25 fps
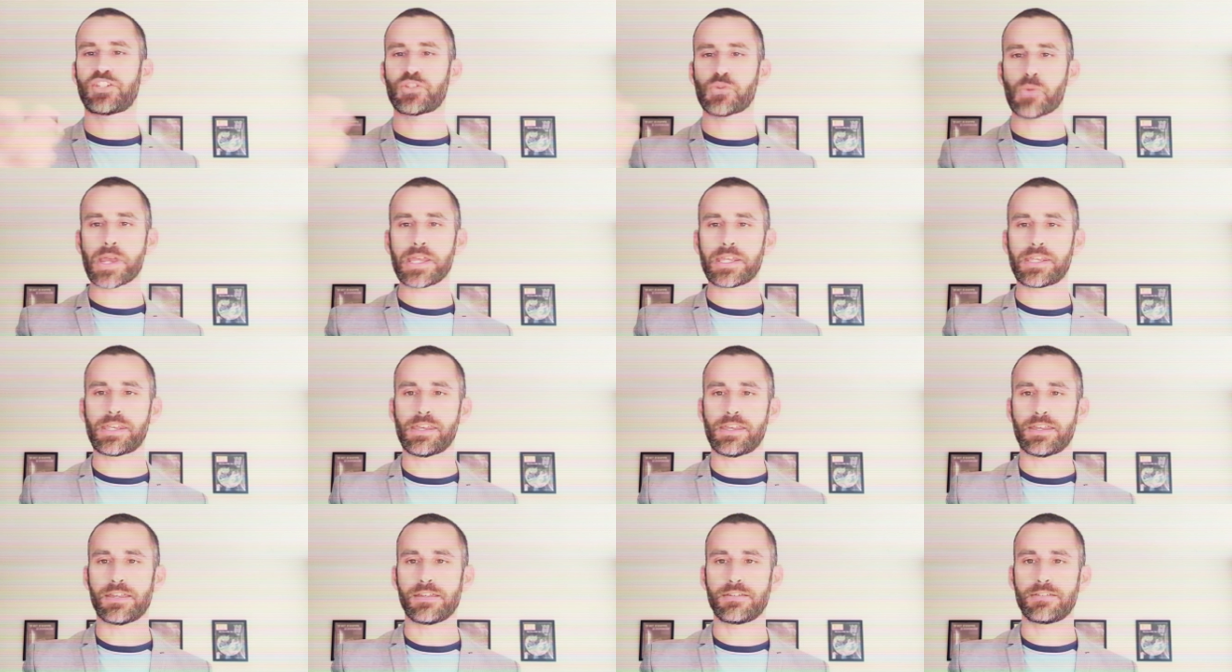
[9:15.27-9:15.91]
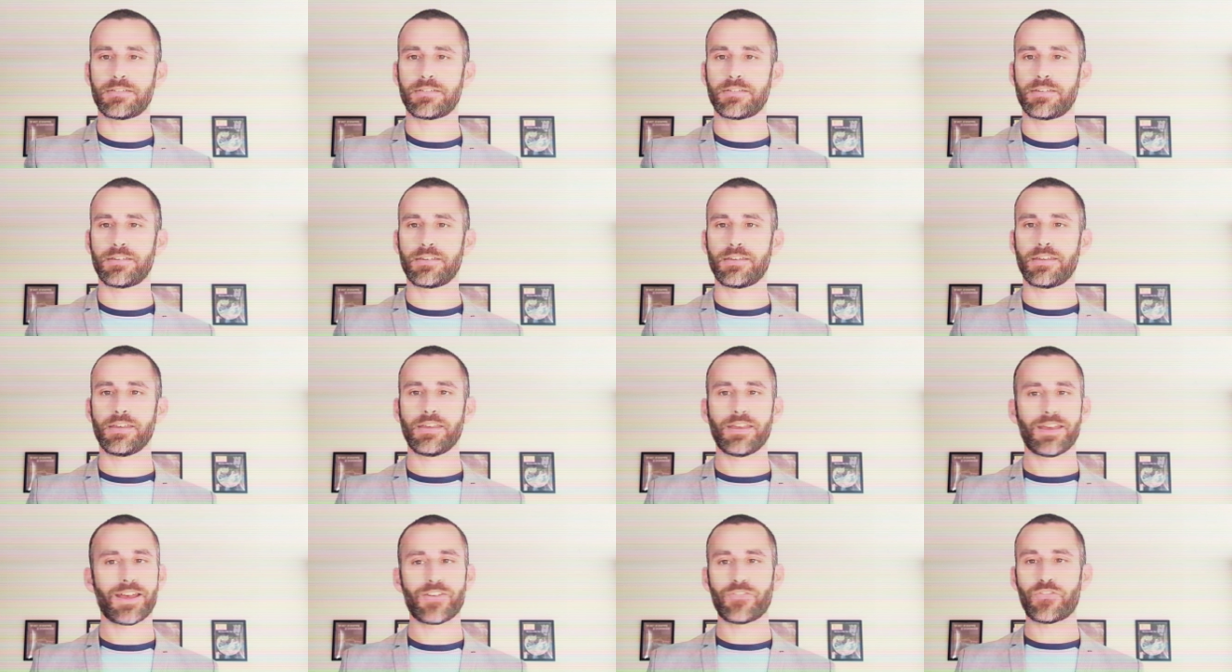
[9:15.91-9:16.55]
The Twinkie.
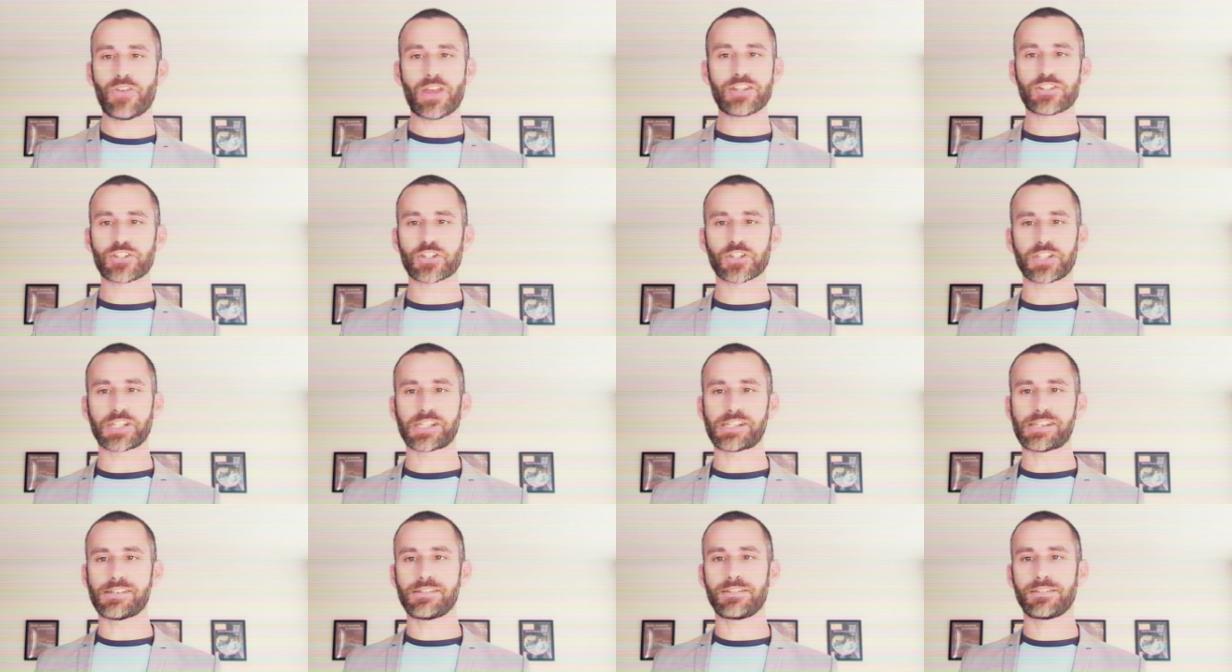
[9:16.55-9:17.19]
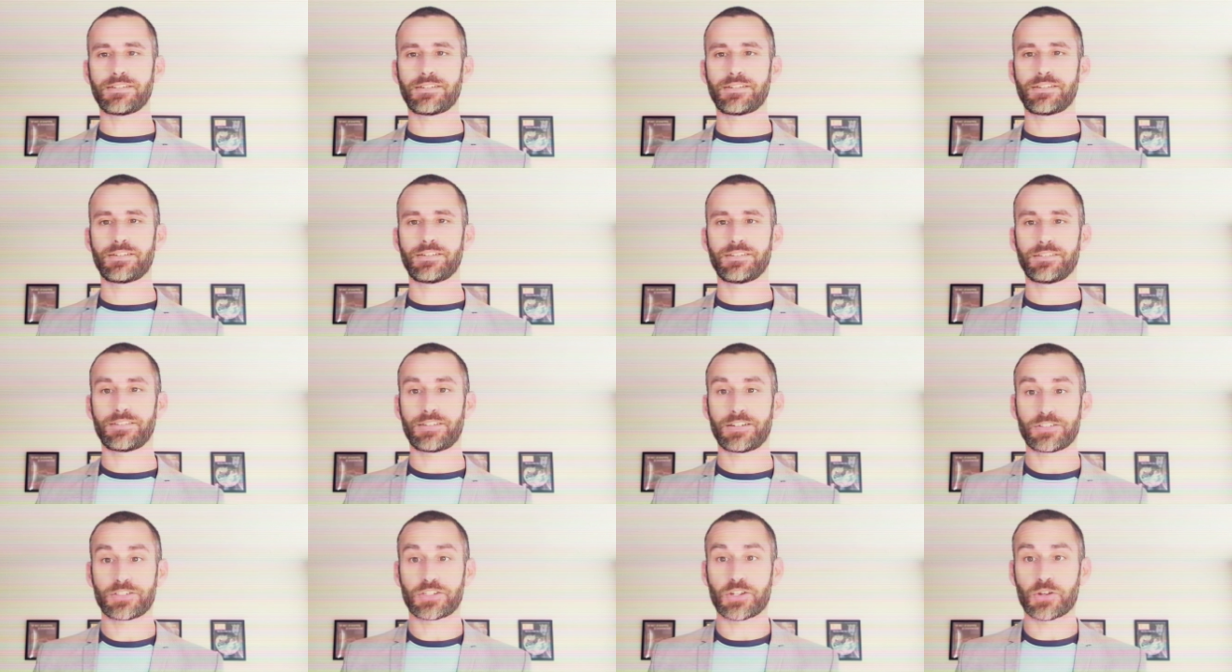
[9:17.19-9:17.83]
Eventually,
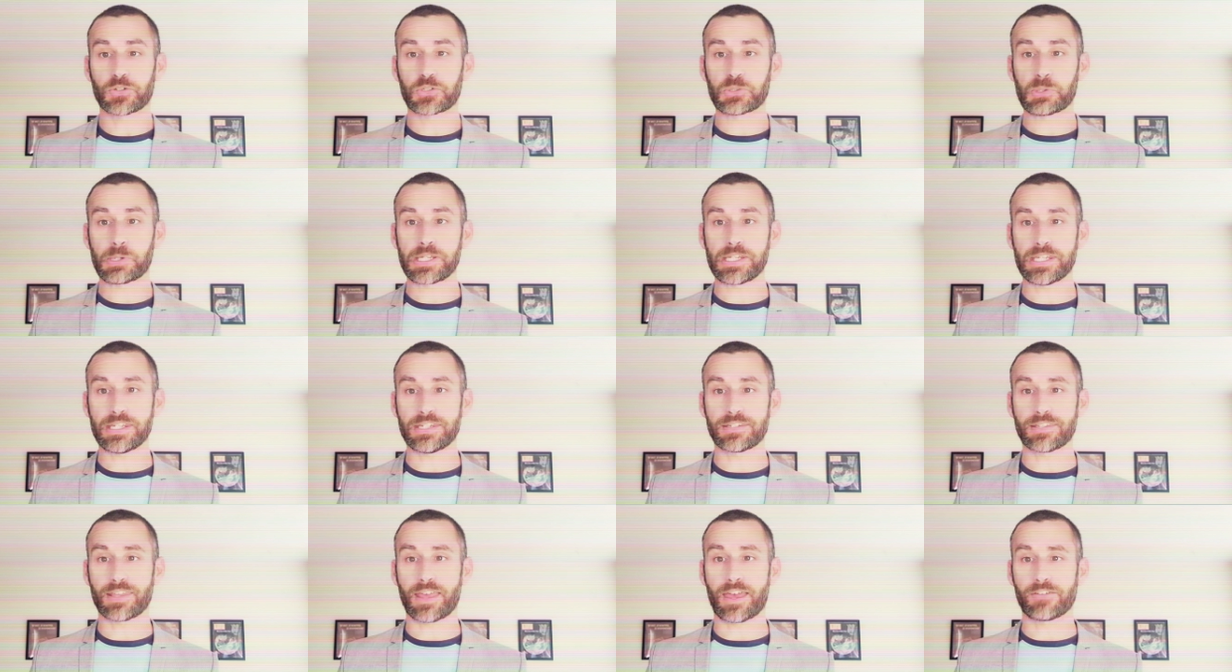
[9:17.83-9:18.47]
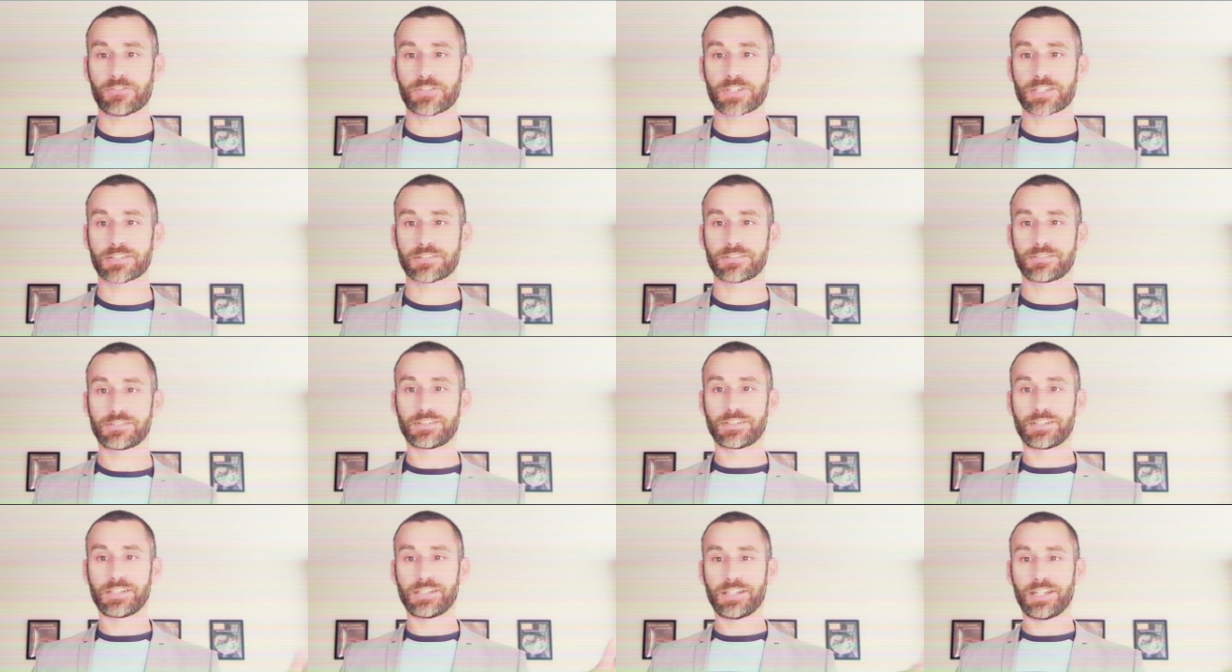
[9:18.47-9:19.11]
there's no Twinkies left,
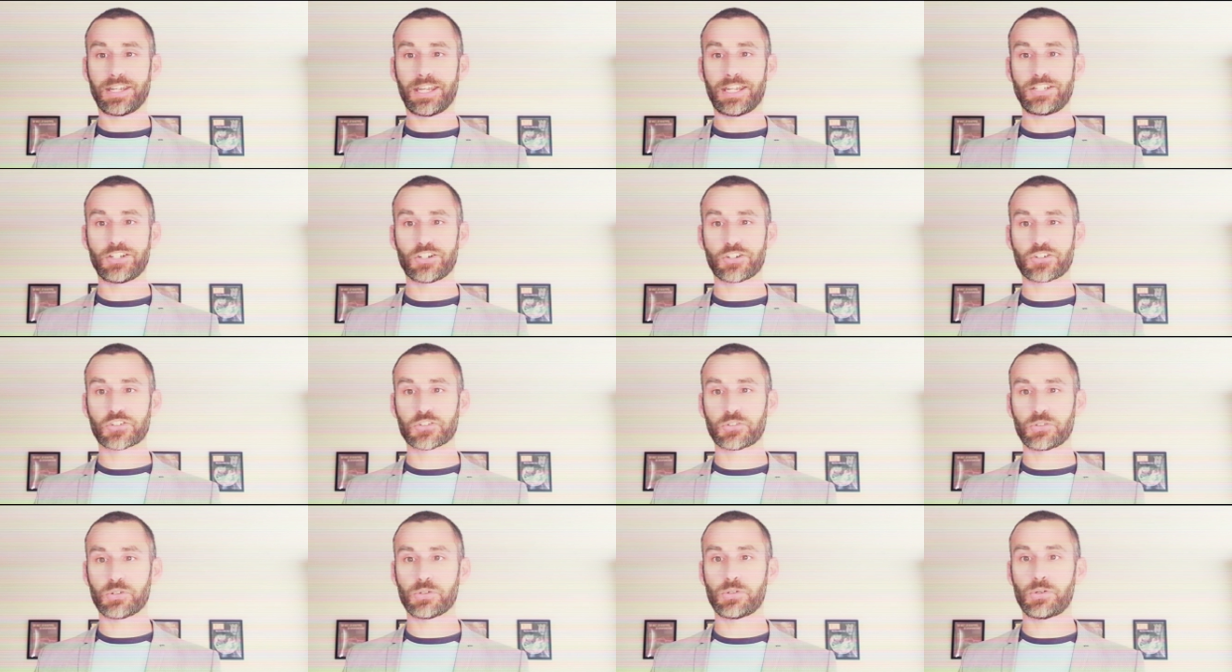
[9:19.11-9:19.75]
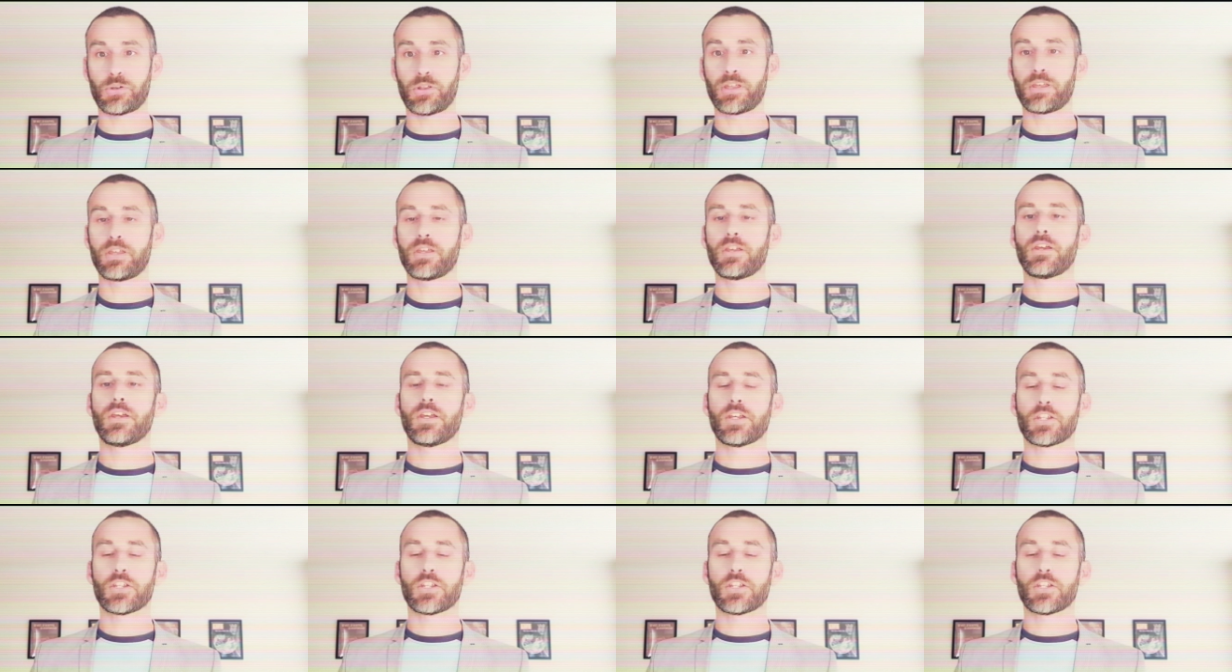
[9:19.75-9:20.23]
and you're screwed.